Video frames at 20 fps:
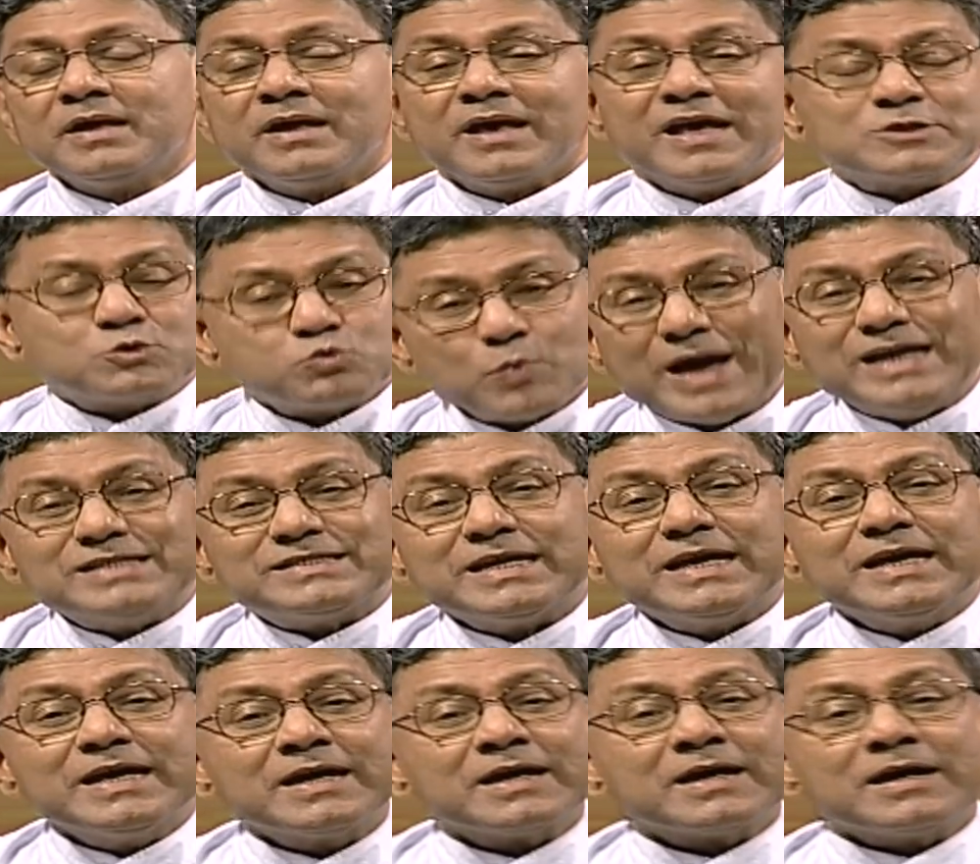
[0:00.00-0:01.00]
He's
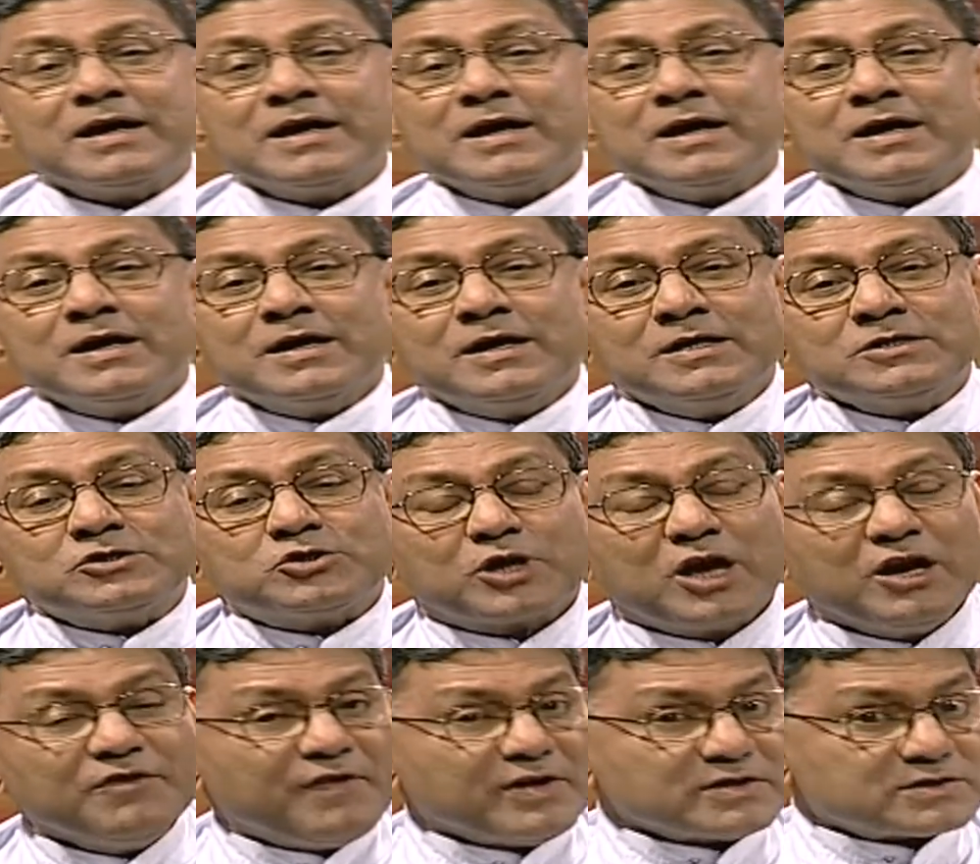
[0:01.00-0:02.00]
waiting to
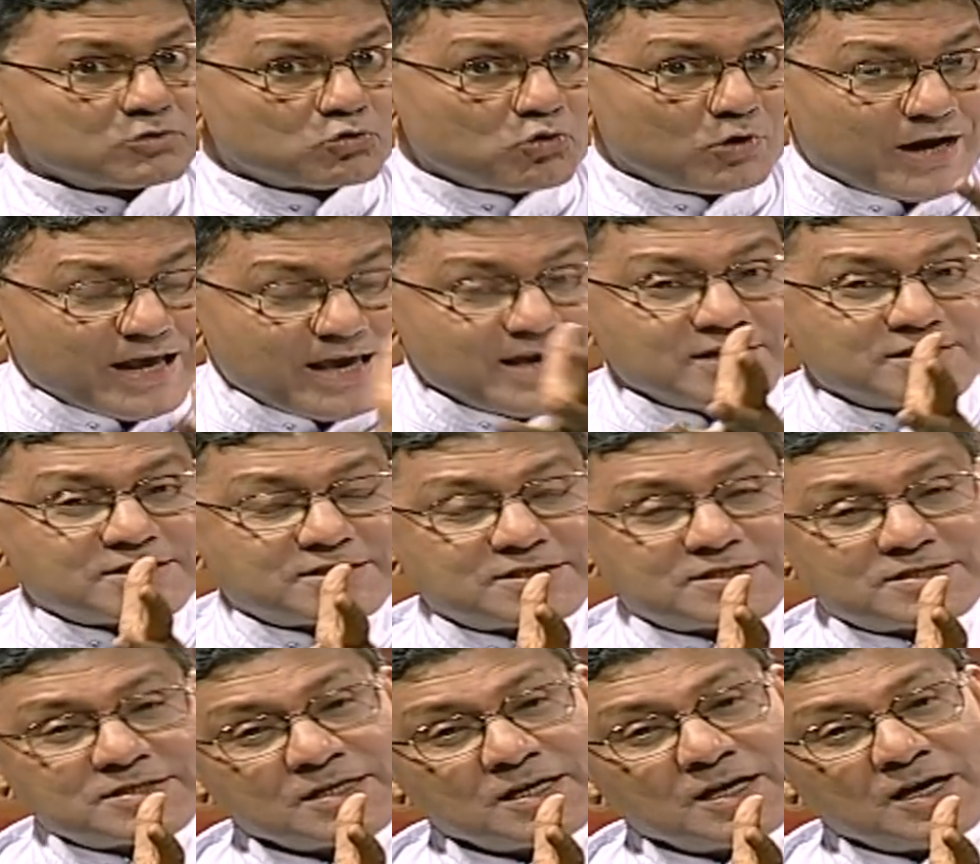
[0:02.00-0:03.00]
give us
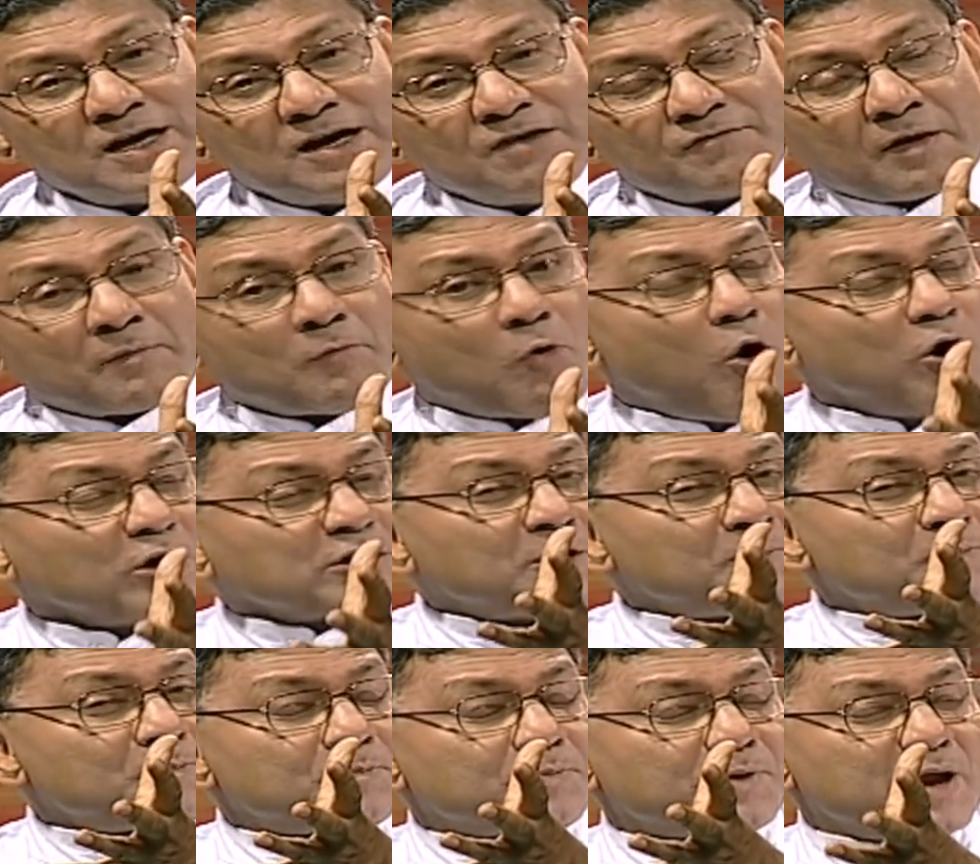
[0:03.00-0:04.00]
release from all the
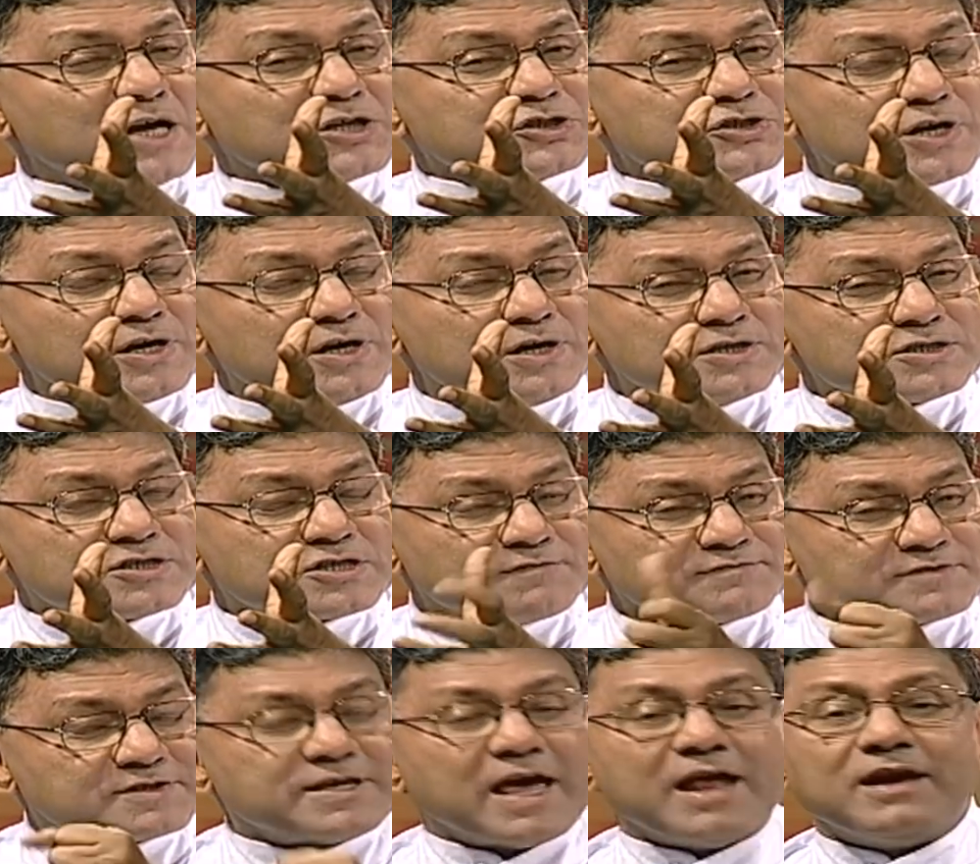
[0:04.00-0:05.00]
pressures of
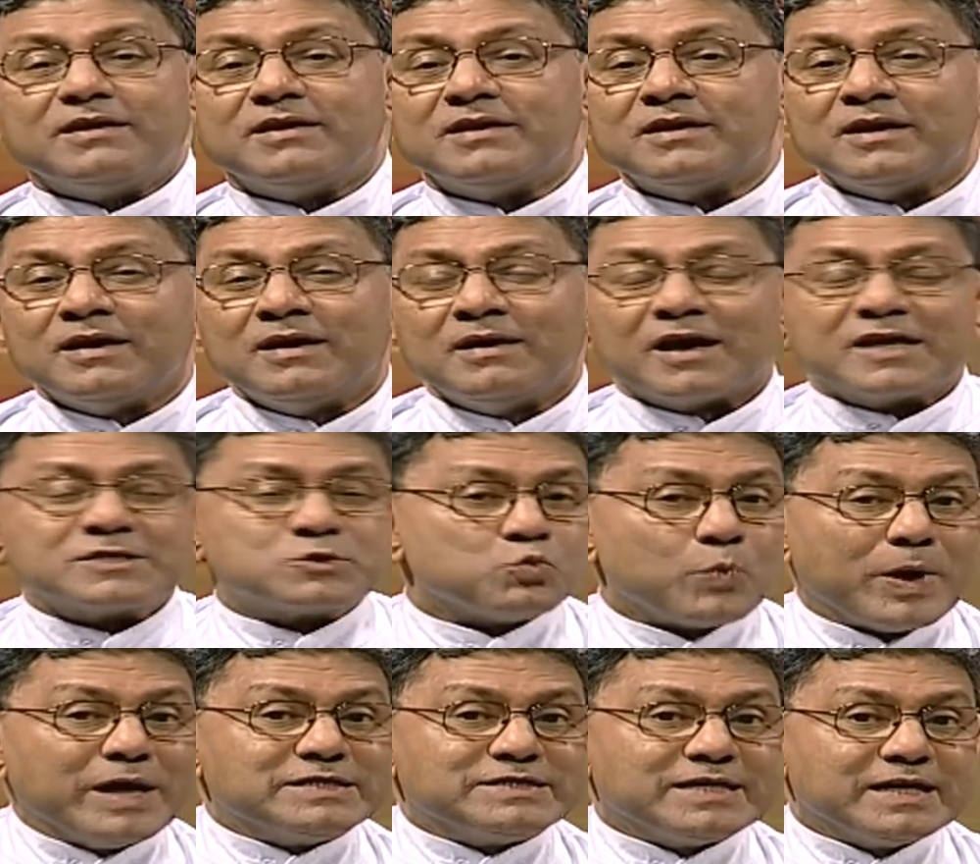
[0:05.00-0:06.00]
sin. He's
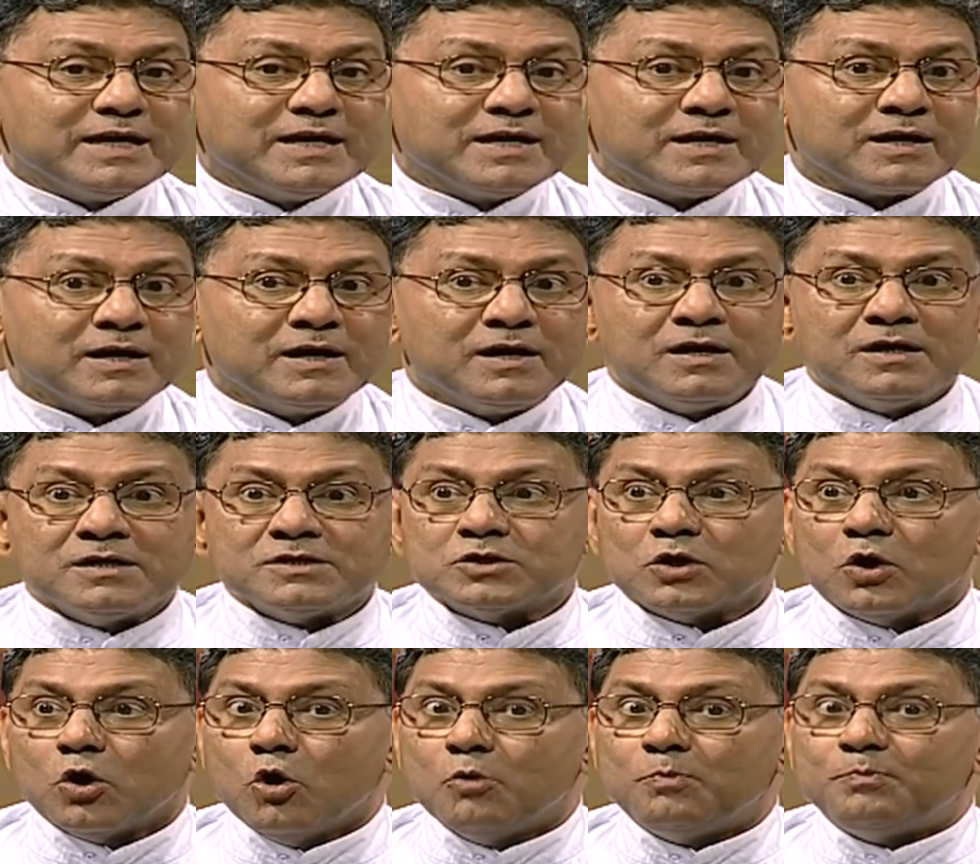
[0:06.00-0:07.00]
waiting to
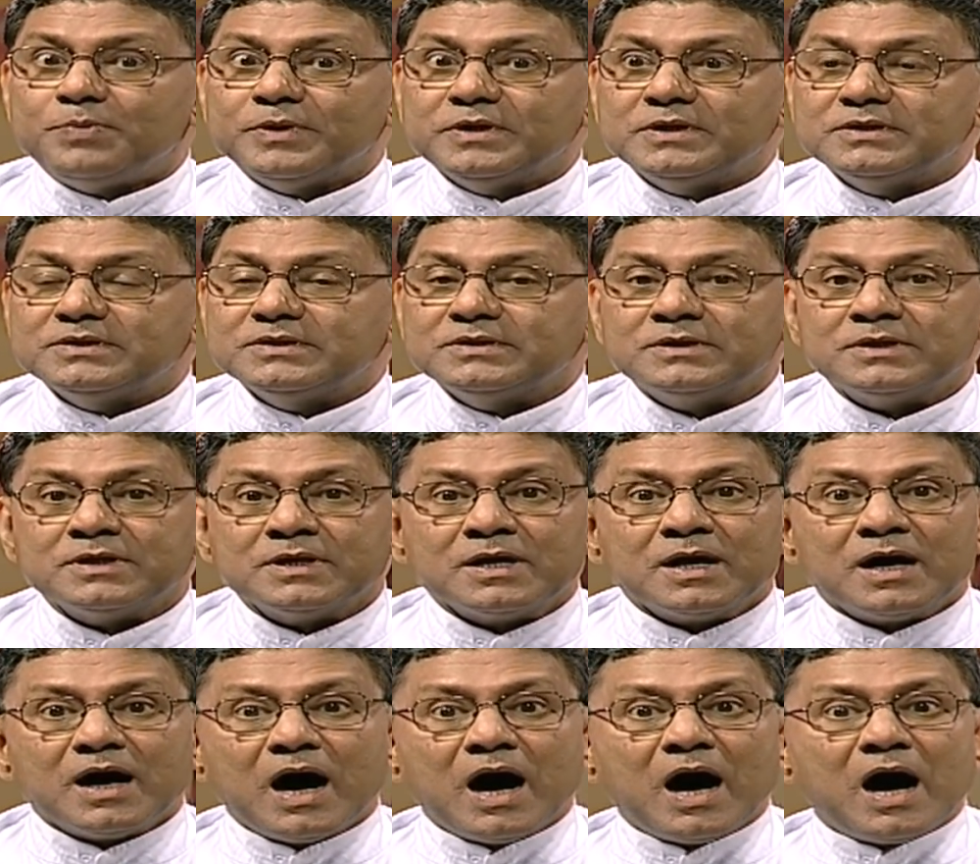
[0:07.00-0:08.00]
open
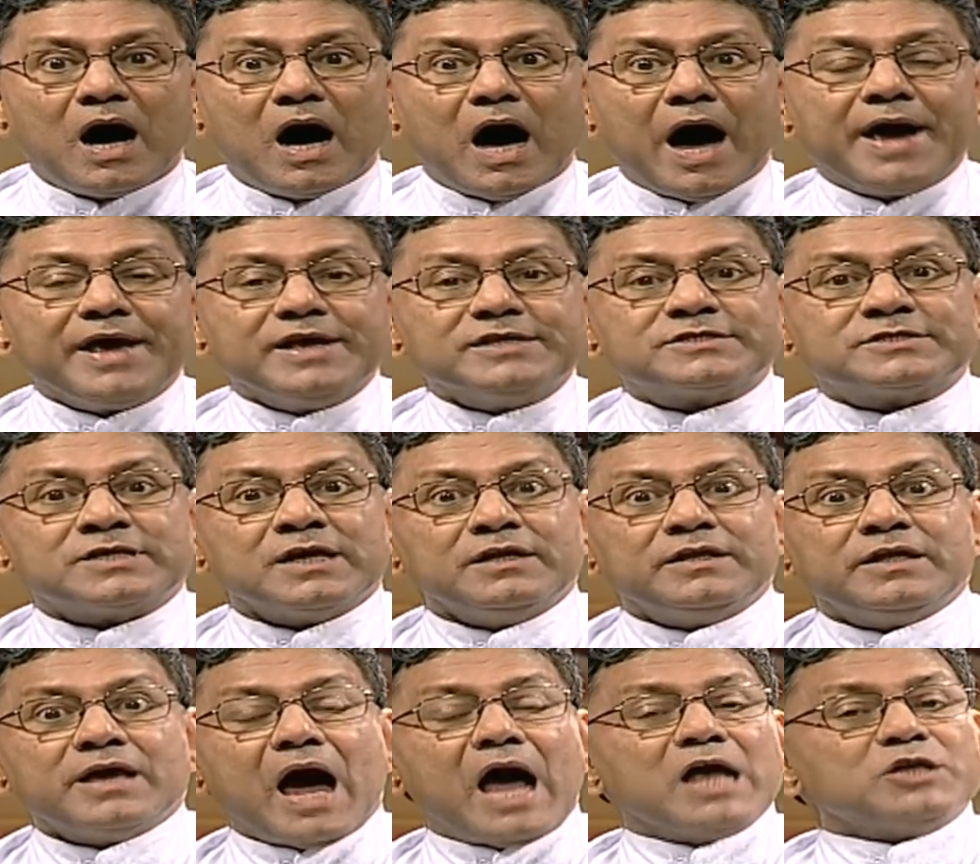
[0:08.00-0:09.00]
our eyes,
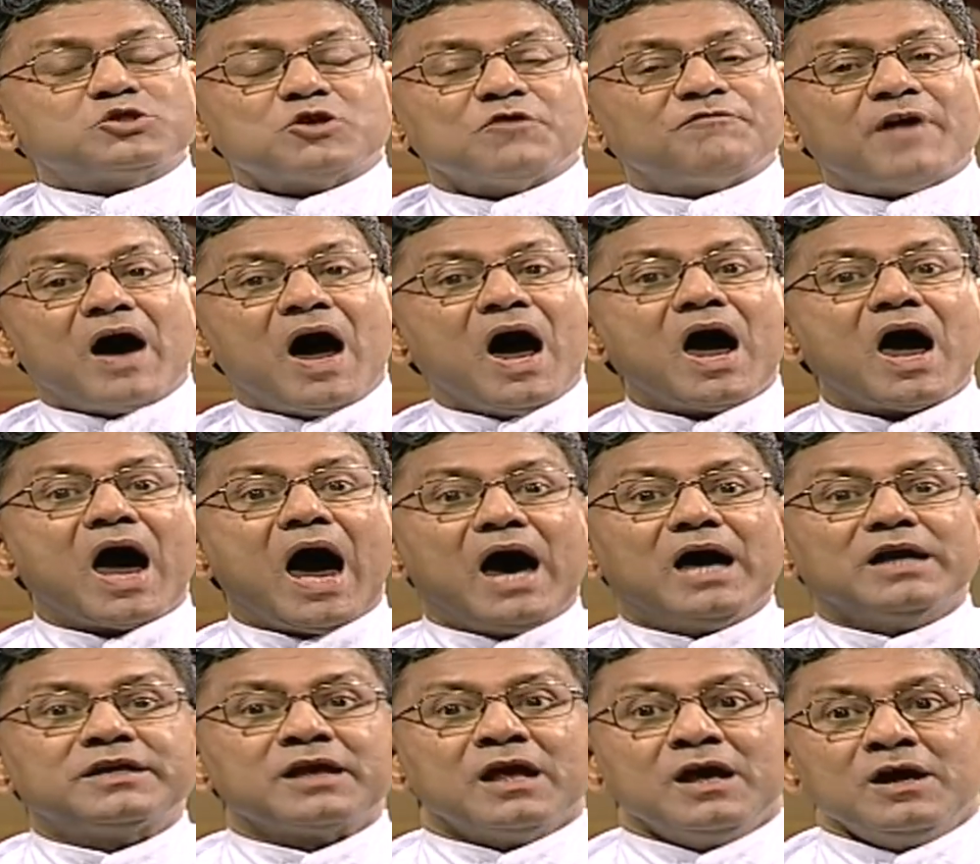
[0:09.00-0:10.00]
the eyes of our
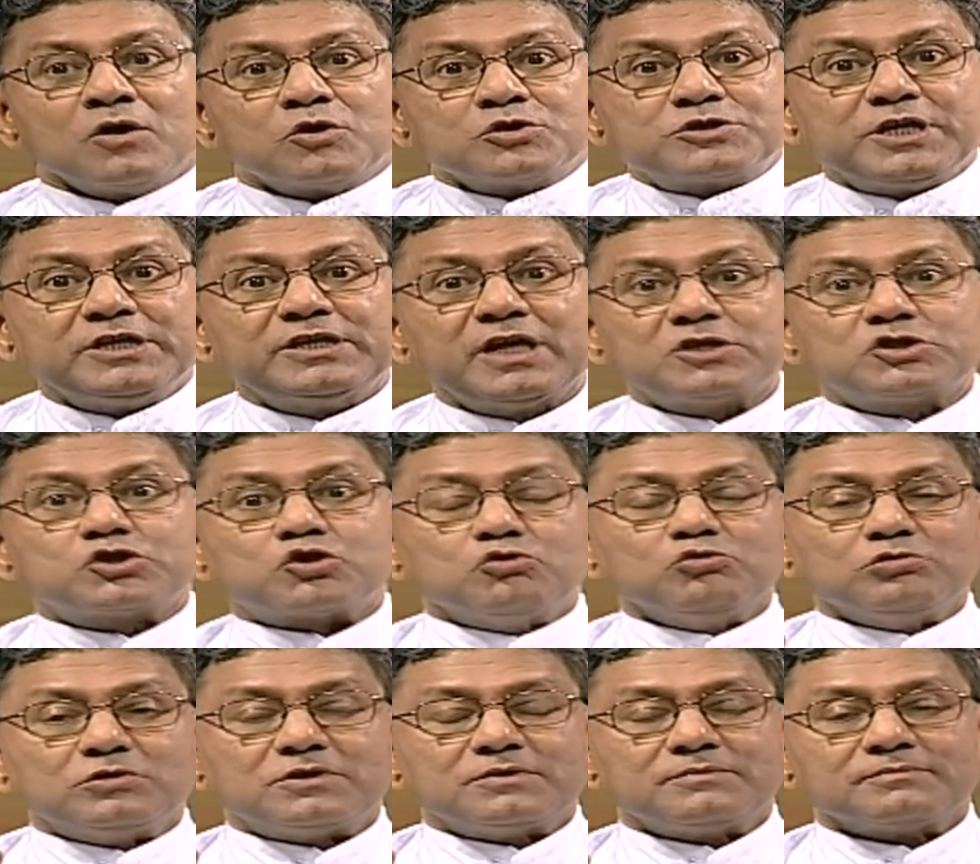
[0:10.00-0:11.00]
heart, to see the
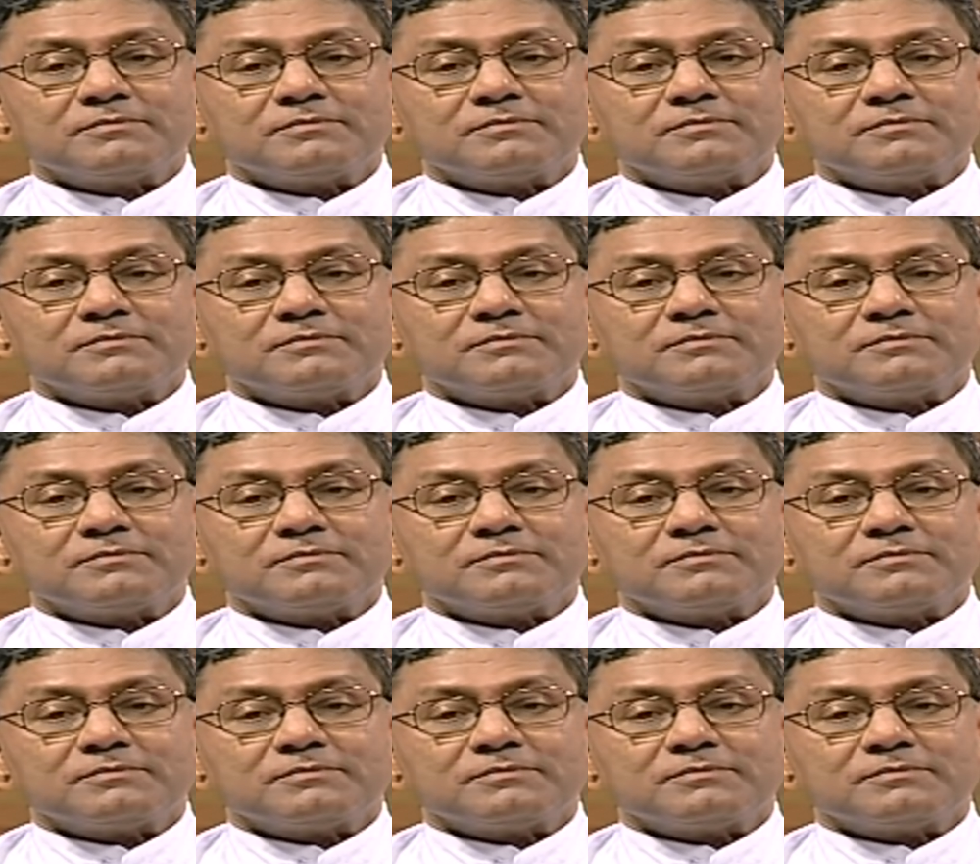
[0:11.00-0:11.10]
truth